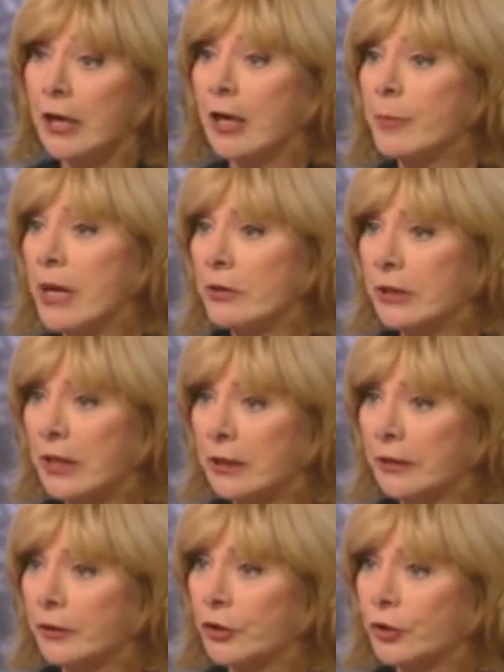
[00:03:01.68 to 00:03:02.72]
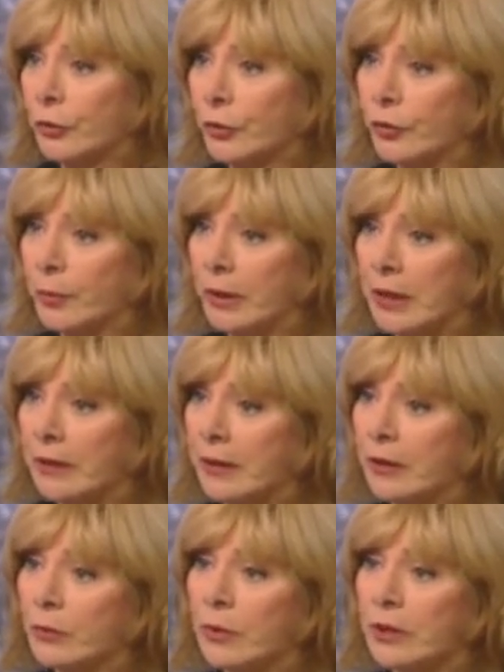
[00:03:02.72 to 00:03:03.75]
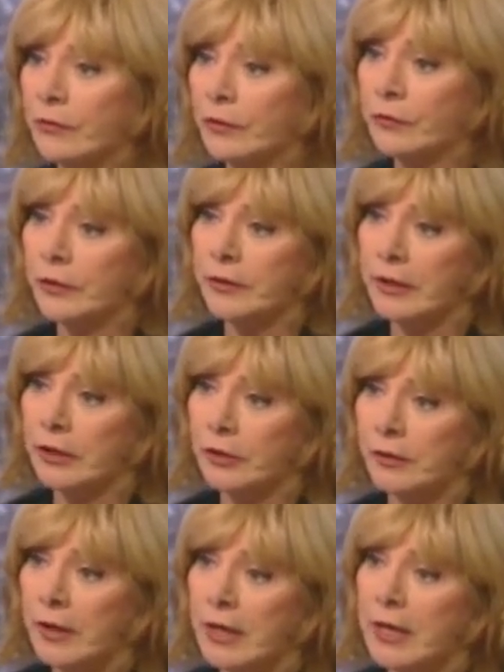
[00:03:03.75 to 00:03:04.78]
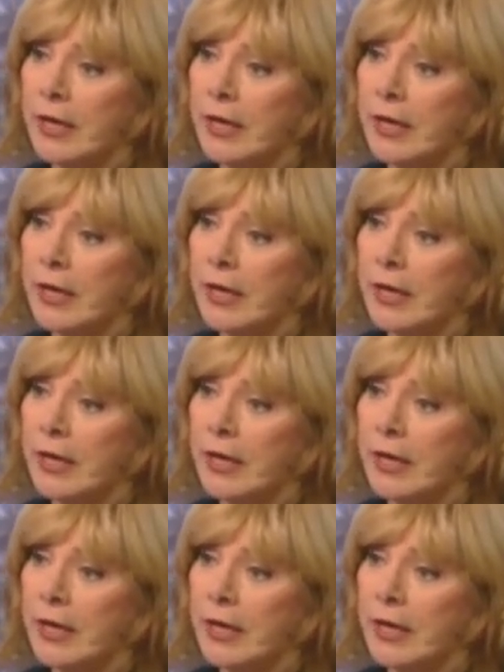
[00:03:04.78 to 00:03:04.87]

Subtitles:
about telling the truth. But I think one of the first things